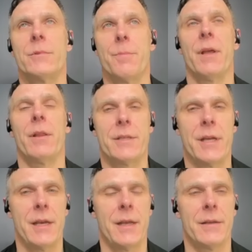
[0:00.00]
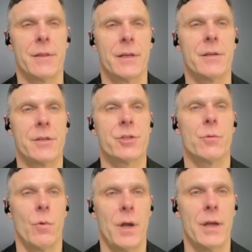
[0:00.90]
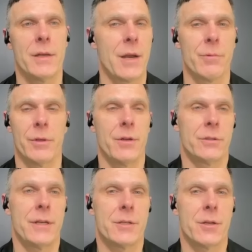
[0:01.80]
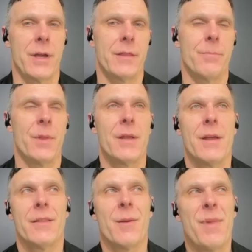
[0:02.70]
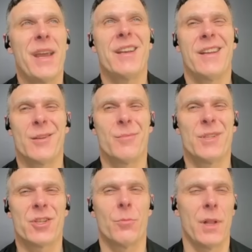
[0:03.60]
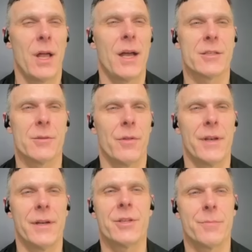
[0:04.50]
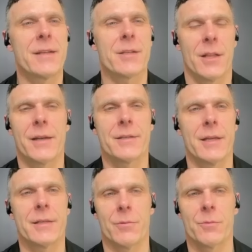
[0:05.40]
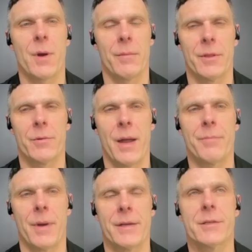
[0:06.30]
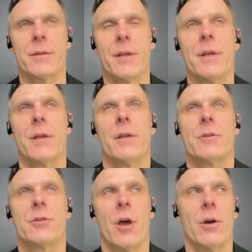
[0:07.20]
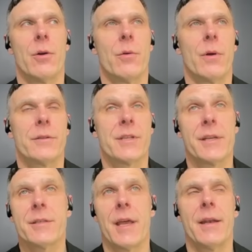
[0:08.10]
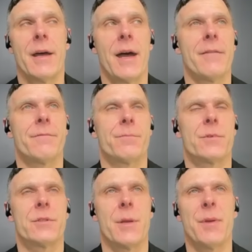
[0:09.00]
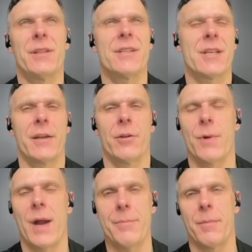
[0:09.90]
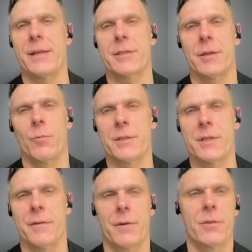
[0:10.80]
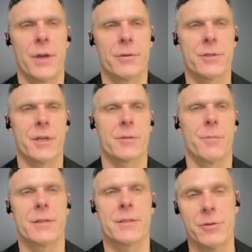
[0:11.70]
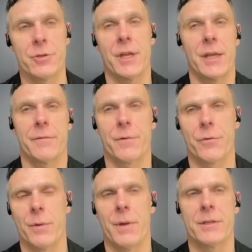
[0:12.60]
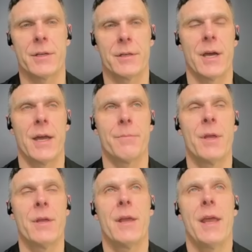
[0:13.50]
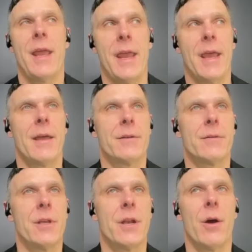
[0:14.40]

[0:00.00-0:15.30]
debilitating the condition was, I really don't think so. And the mechanism is so plausible that it just makes a lot of sense. It was probably the rapamycin. So since then, I've typically cycled rapamycin once every 3 or 6 months. I usually take it for 3 months at a time. And,